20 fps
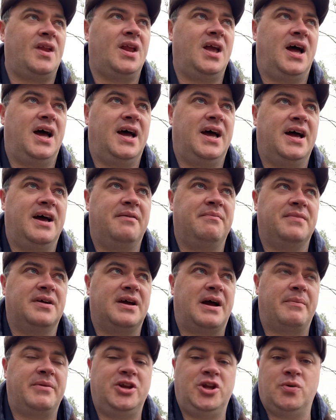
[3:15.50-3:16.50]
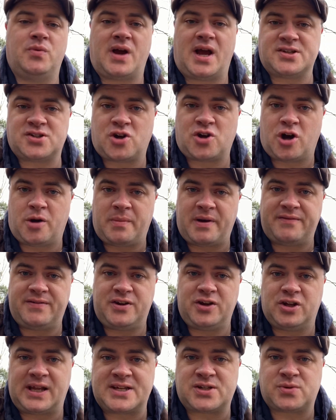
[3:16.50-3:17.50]
I mean, you guys caught my
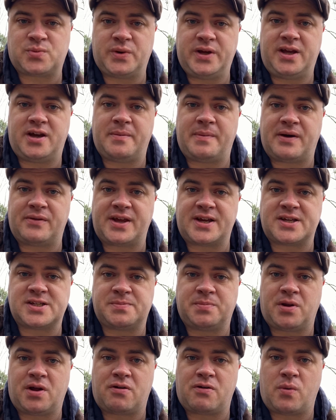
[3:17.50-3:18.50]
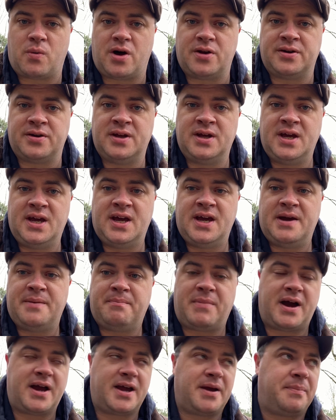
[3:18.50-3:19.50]
video last week about the Explorer 1,
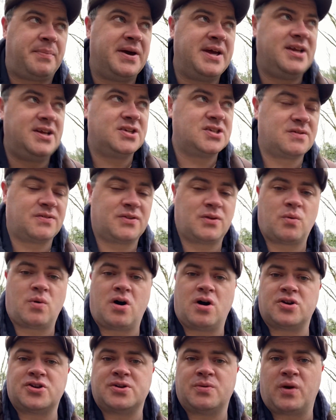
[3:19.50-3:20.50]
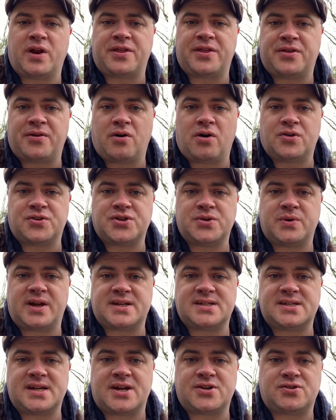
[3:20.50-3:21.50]
my opinions of the watch and what I thought to it,
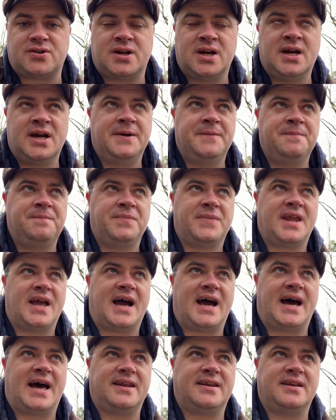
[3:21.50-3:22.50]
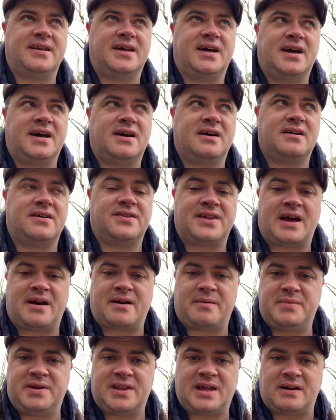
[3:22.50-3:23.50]
etc. And
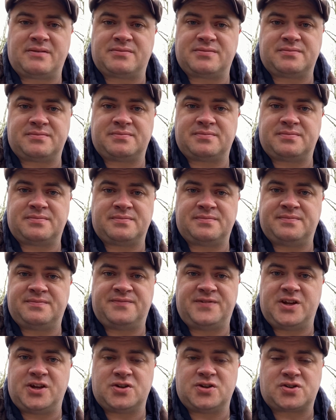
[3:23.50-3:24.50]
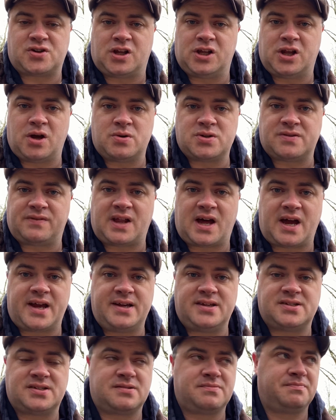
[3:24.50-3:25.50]
that video's got loads of
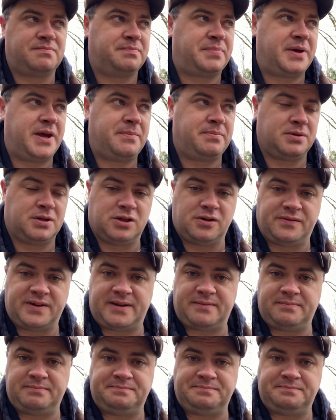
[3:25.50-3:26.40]
likes. People love it.